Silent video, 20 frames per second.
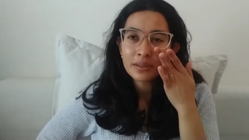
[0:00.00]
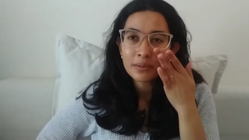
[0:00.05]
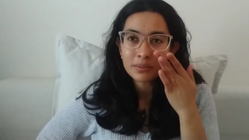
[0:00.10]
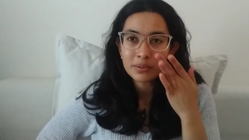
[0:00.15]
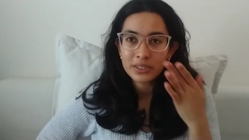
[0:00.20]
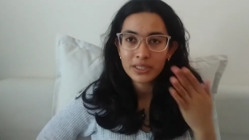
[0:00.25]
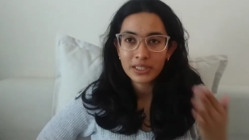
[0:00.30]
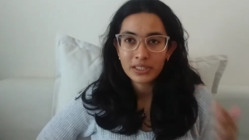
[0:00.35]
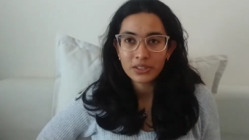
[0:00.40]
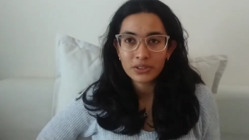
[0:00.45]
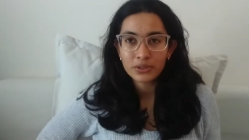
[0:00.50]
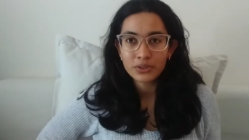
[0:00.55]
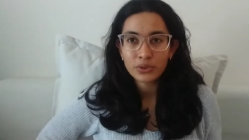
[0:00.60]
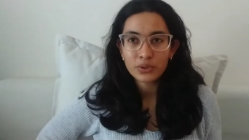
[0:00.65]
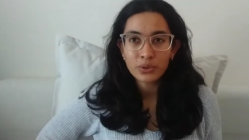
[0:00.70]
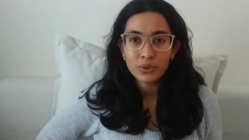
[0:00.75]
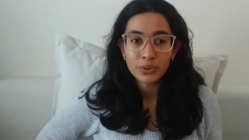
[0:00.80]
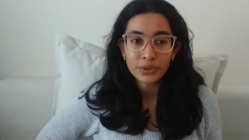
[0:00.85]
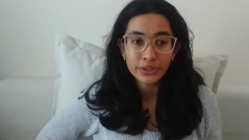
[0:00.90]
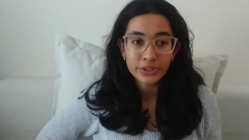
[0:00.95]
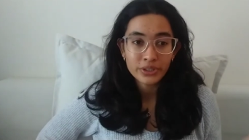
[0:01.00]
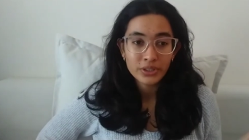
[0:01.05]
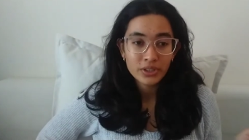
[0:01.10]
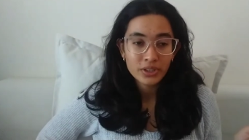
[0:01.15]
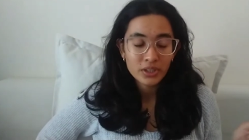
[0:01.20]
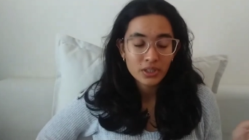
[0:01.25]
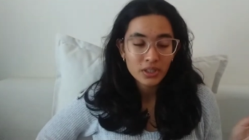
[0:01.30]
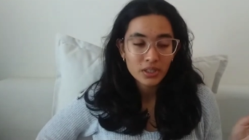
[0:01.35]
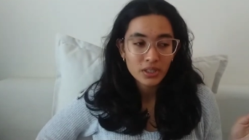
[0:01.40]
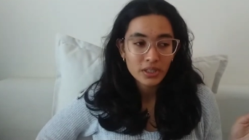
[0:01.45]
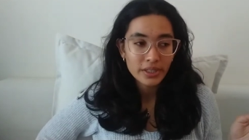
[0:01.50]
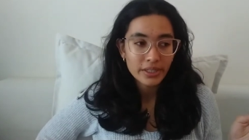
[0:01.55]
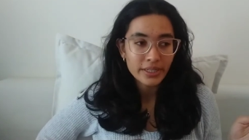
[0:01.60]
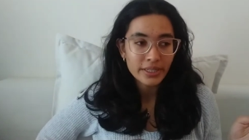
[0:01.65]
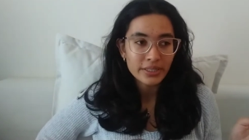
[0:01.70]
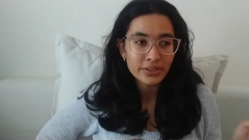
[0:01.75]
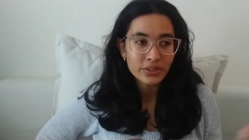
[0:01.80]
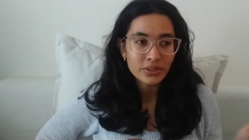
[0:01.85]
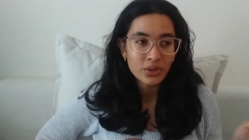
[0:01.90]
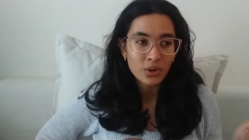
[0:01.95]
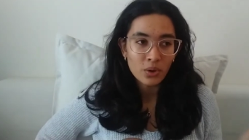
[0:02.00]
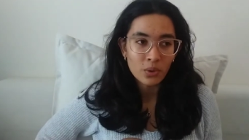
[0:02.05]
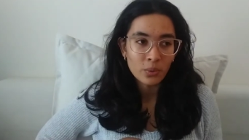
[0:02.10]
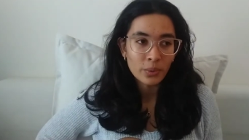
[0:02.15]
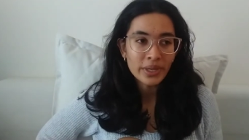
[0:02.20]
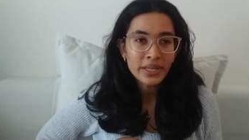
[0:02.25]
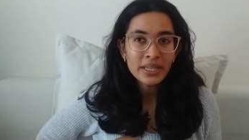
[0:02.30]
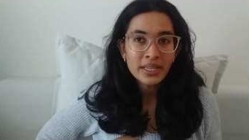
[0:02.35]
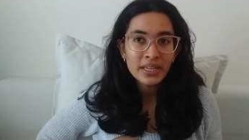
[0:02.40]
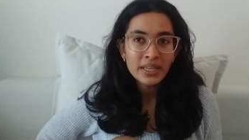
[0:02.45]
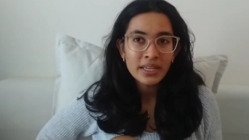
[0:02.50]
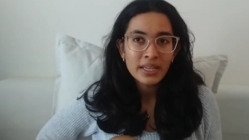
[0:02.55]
the protector's court is going,